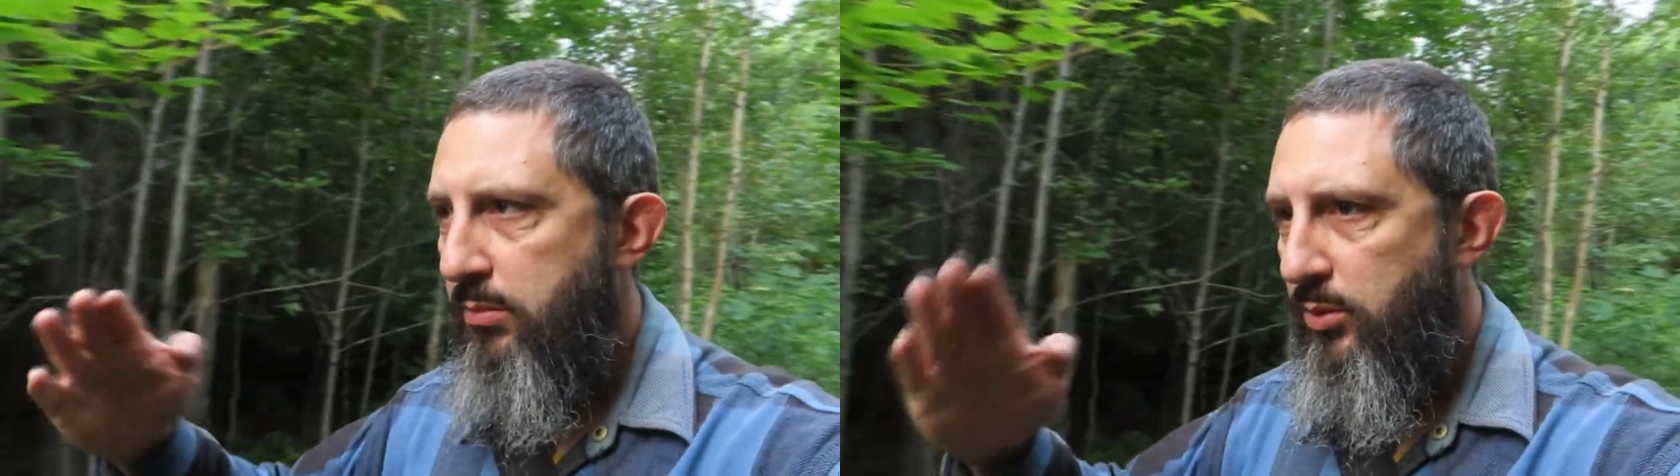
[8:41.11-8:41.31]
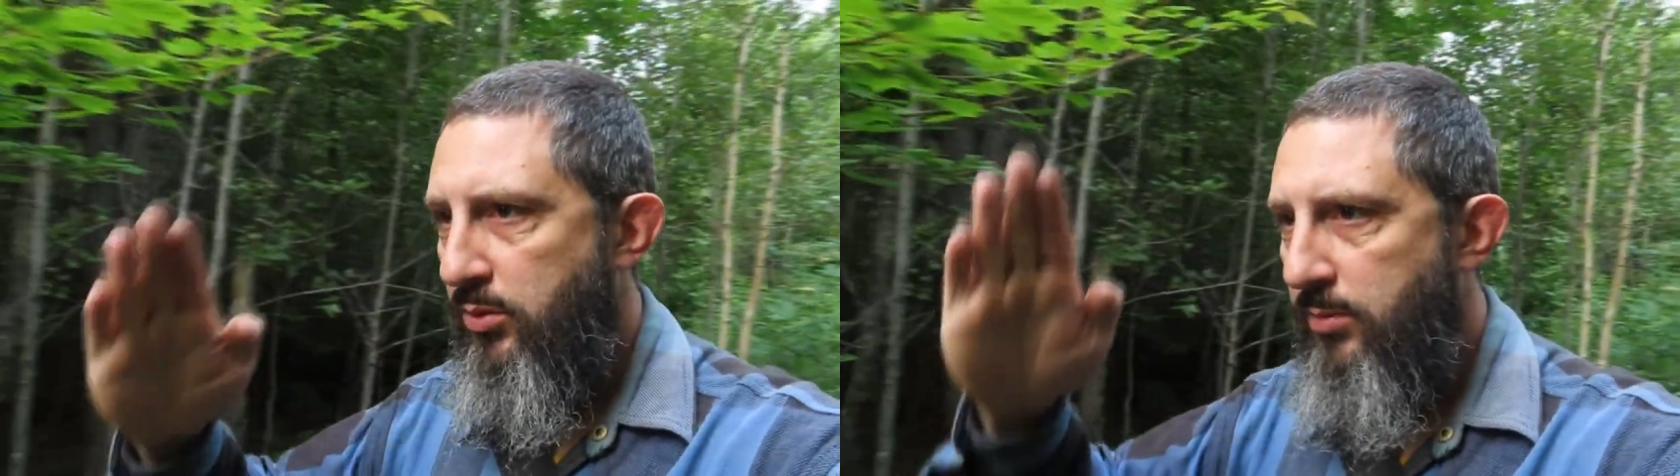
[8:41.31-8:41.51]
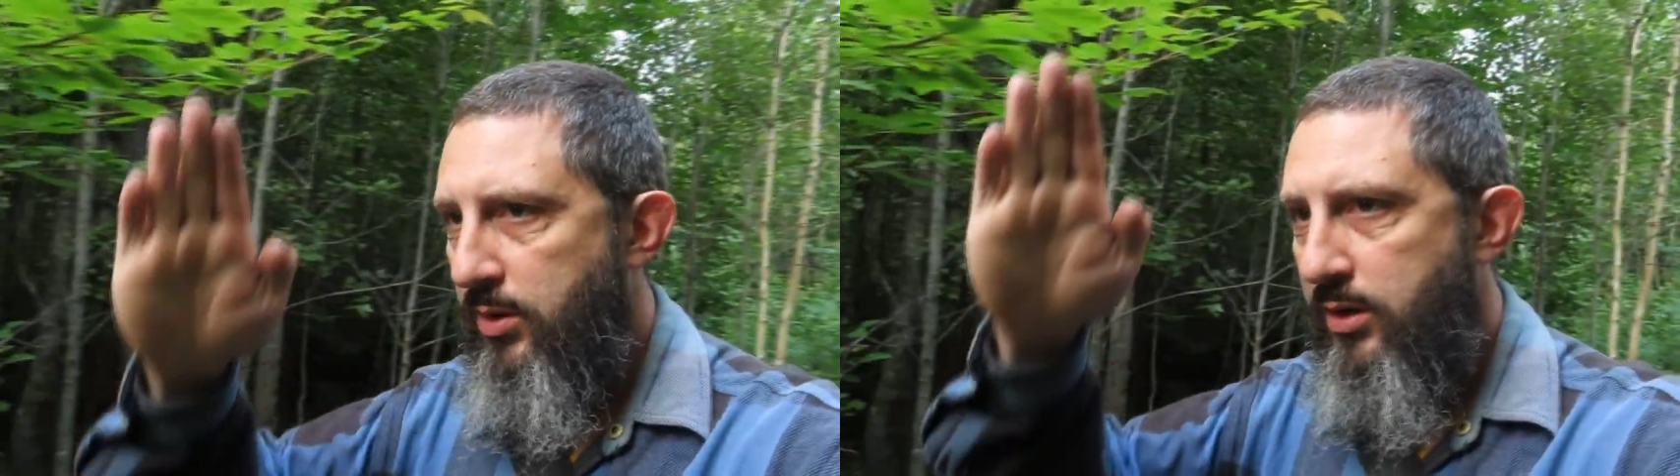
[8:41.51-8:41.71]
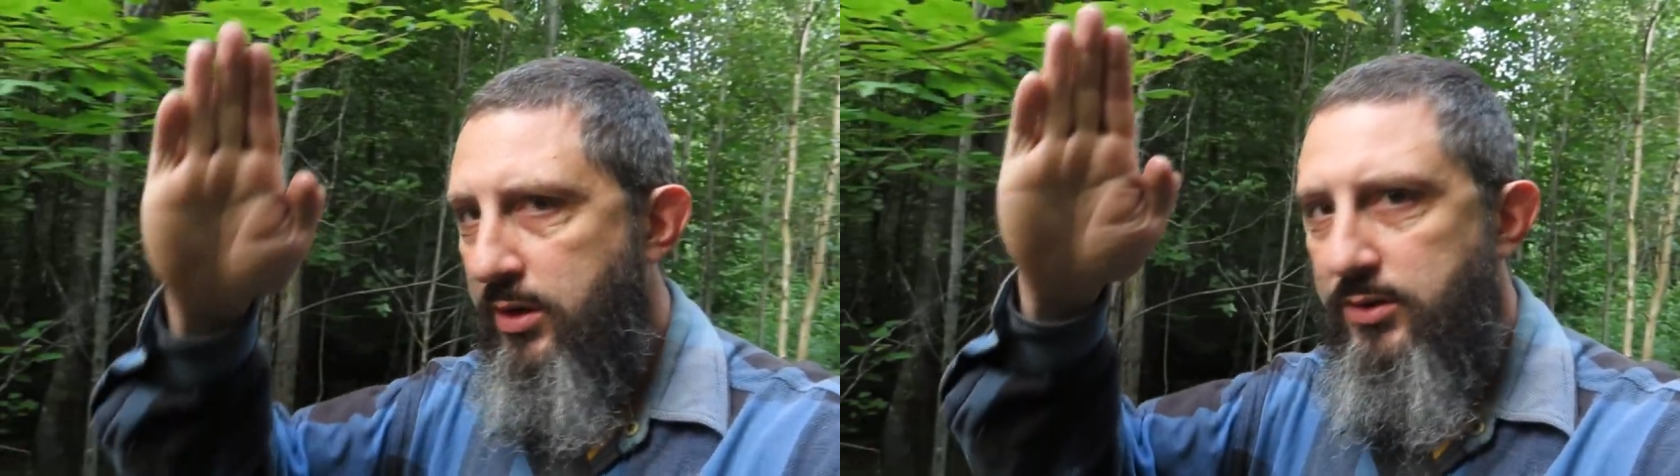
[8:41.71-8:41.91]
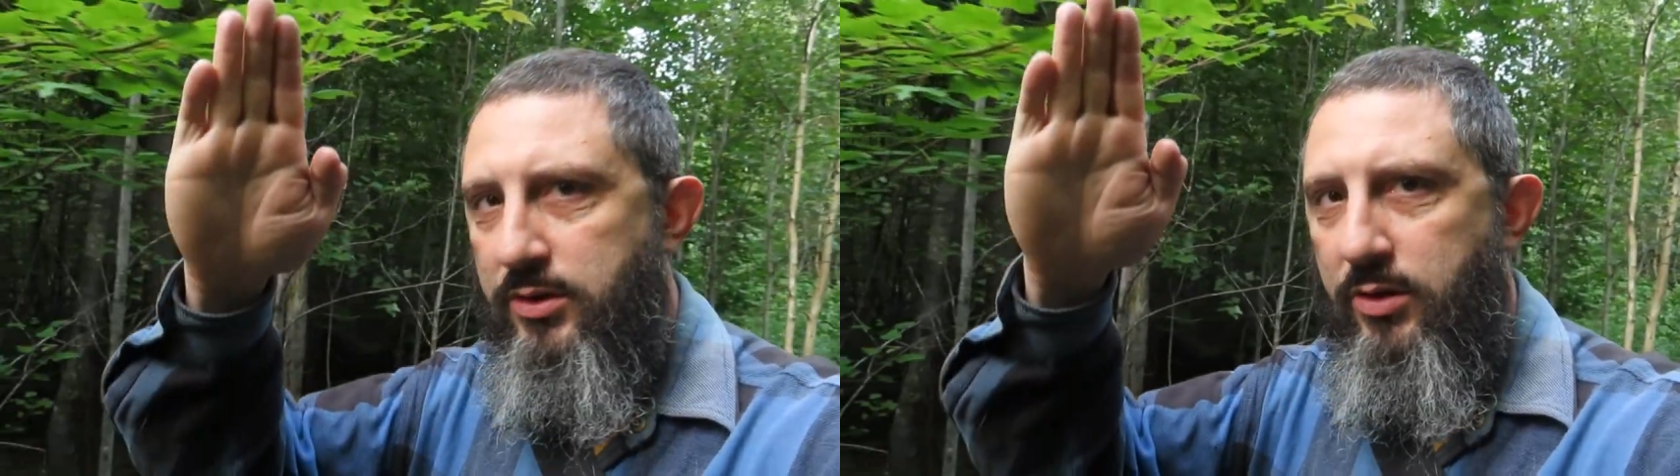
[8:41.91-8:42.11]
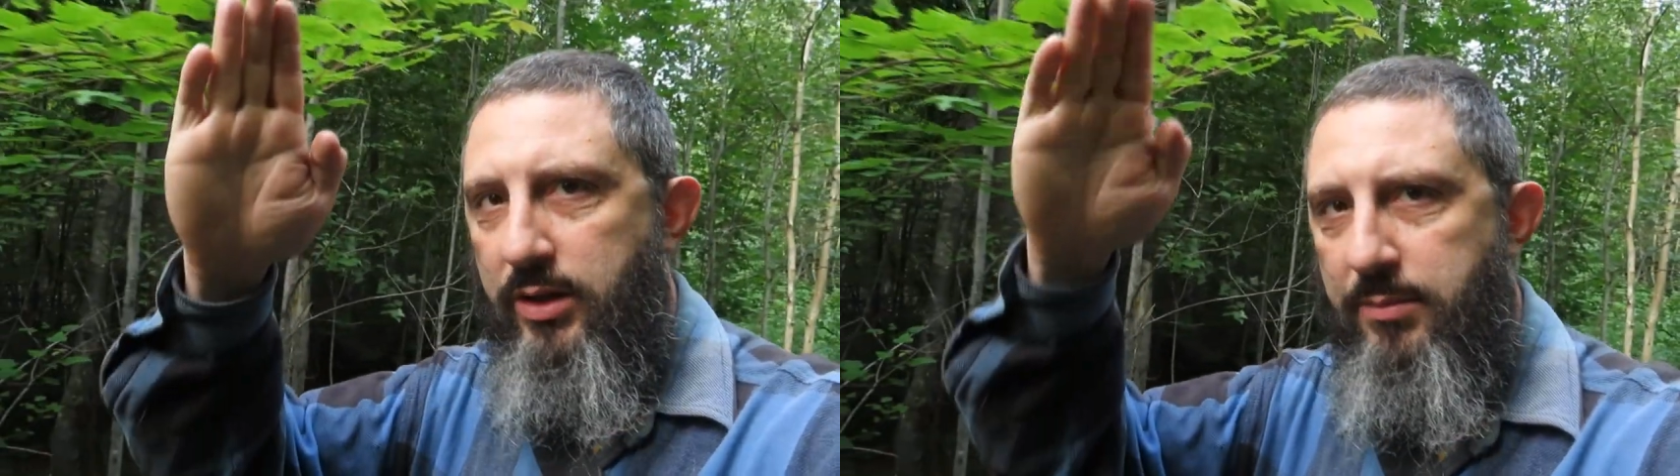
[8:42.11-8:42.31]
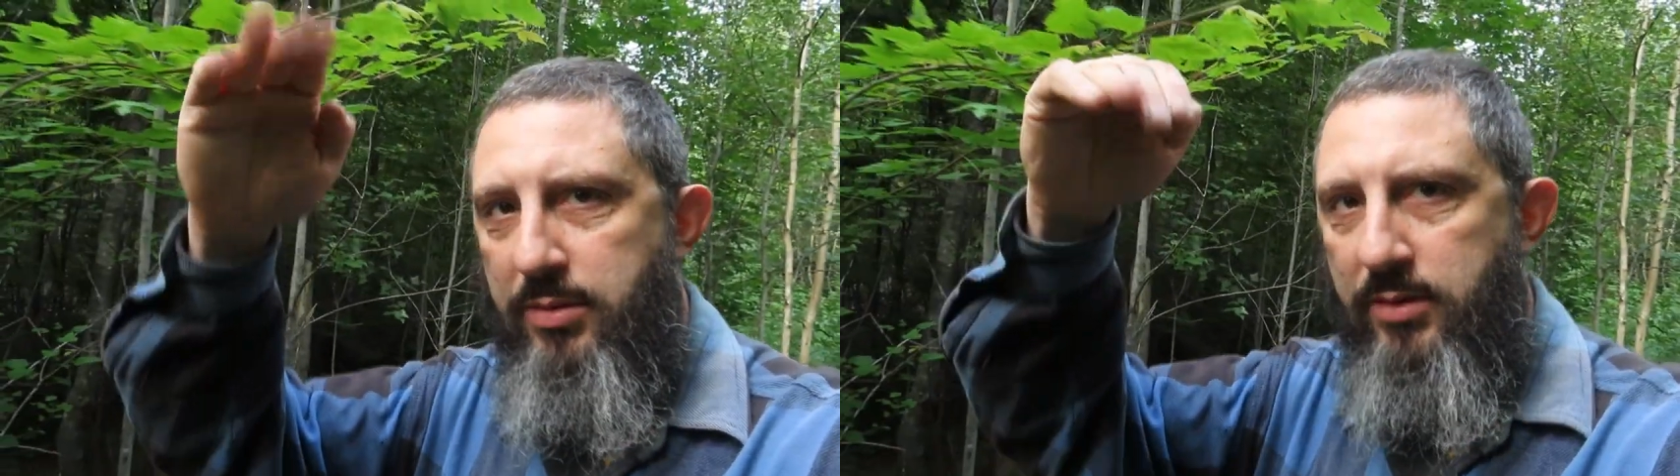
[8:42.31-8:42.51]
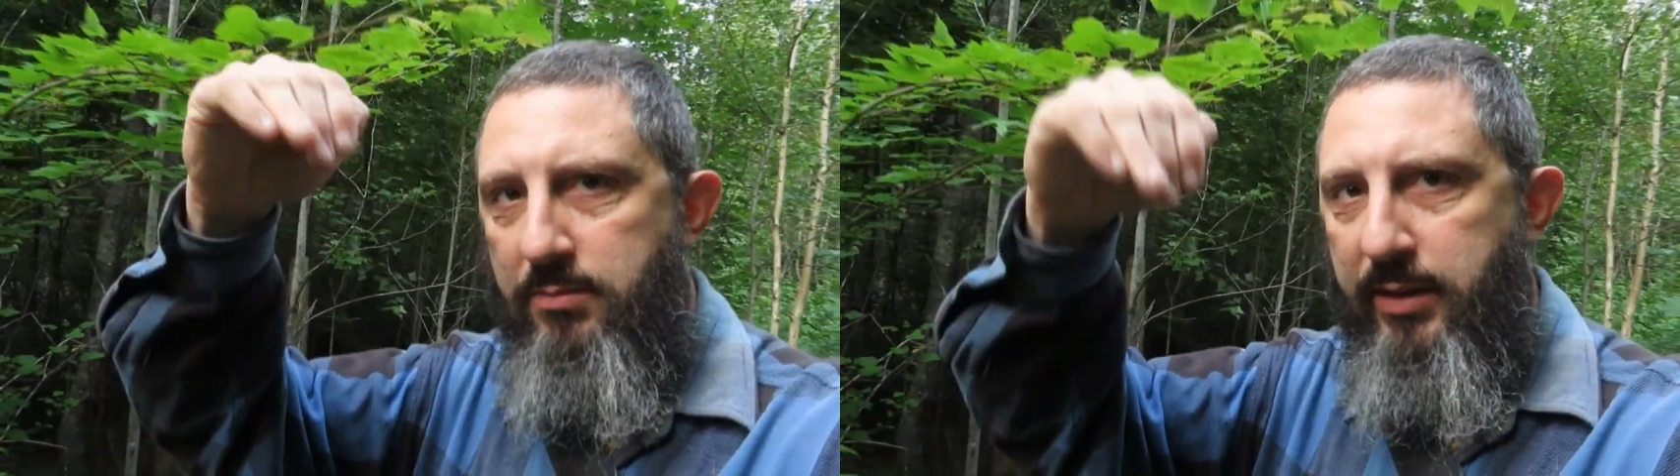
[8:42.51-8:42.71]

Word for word: Bull markets go up,